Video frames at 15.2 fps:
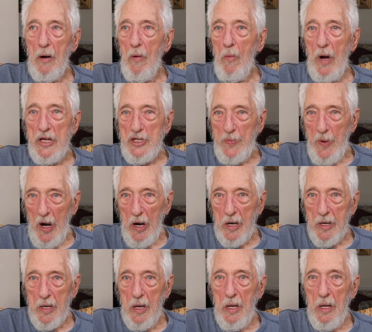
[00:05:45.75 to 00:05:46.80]
White's
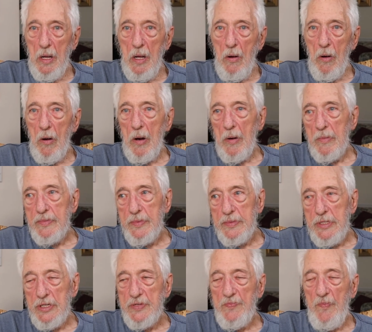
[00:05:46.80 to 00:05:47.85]
Bog, or
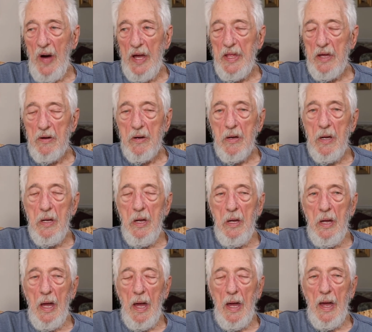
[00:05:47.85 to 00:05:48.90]
just by there,
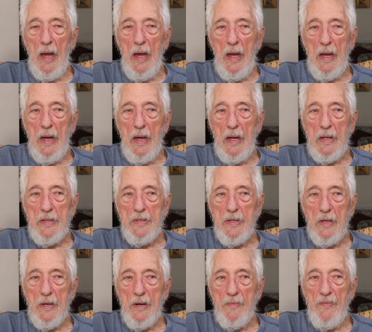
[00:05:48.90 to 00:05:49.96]

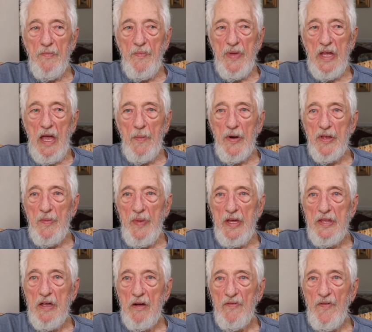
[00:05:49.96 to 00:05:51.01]
and be able to be
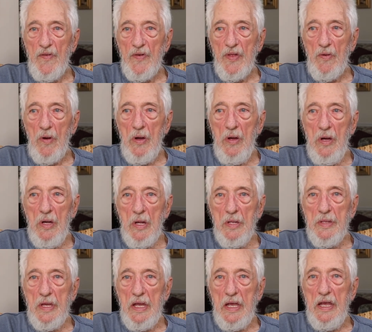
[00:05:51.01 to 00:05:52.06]
there for
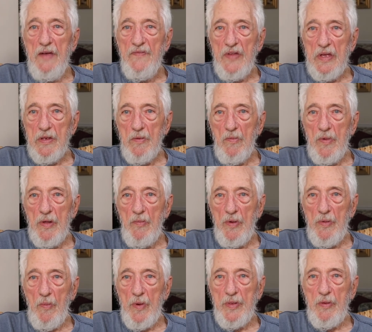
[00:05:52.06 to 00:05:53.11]
the evening
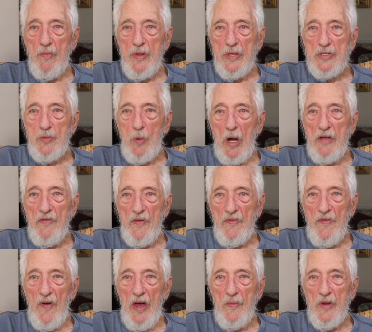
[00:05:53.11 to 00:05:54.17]
with his wife and
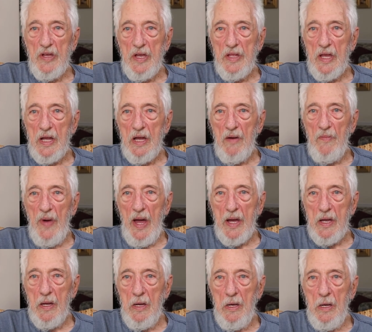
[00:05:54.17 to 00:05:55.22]
family, and then come
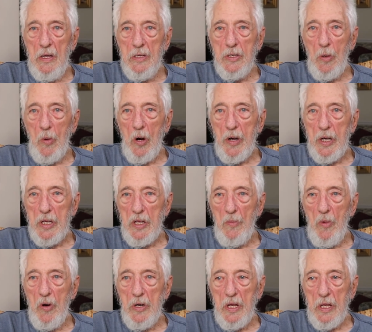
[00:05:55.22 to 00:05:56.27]
back to work in the
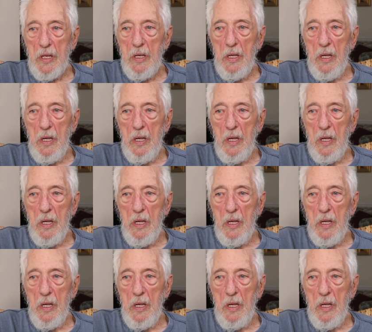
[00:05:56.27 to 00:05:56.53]
morning.